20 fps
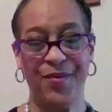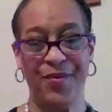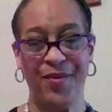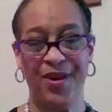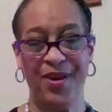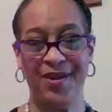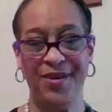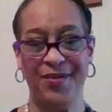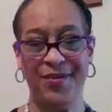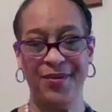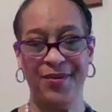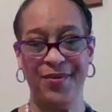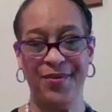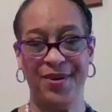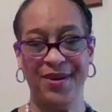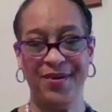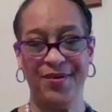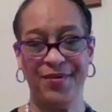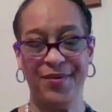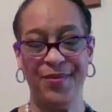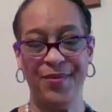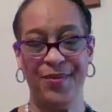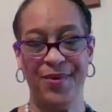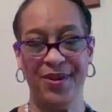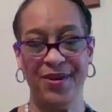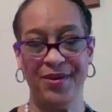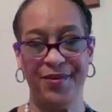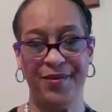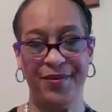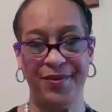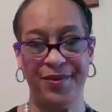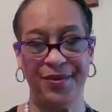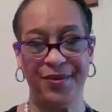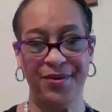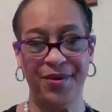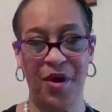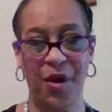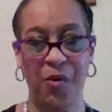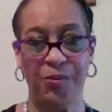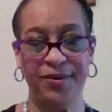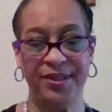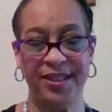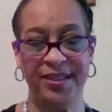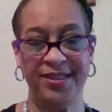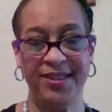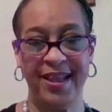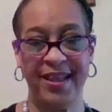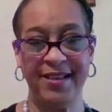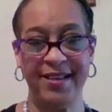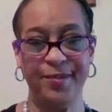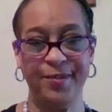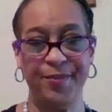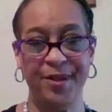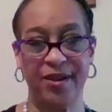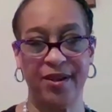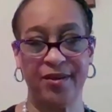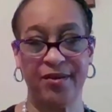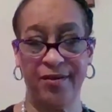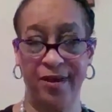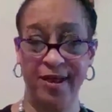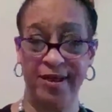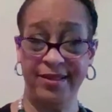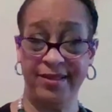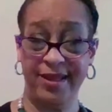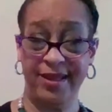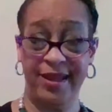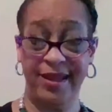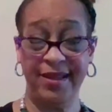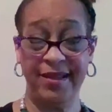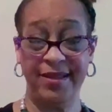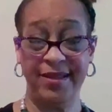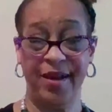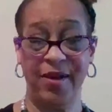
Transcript: Wonderful, wonderful, wonderful. Hope today has been a great day.